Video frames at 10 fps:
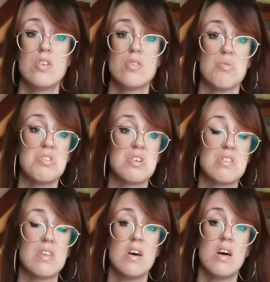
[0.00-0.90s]
It's always
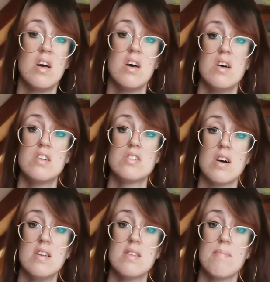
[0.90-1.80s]
good to
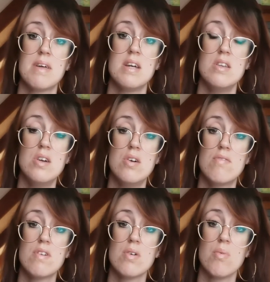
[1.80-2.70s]
try something new
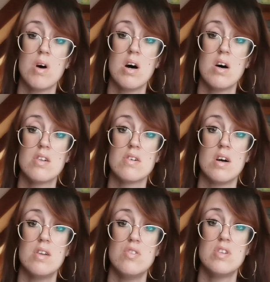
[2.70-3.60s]
for a little while, try a new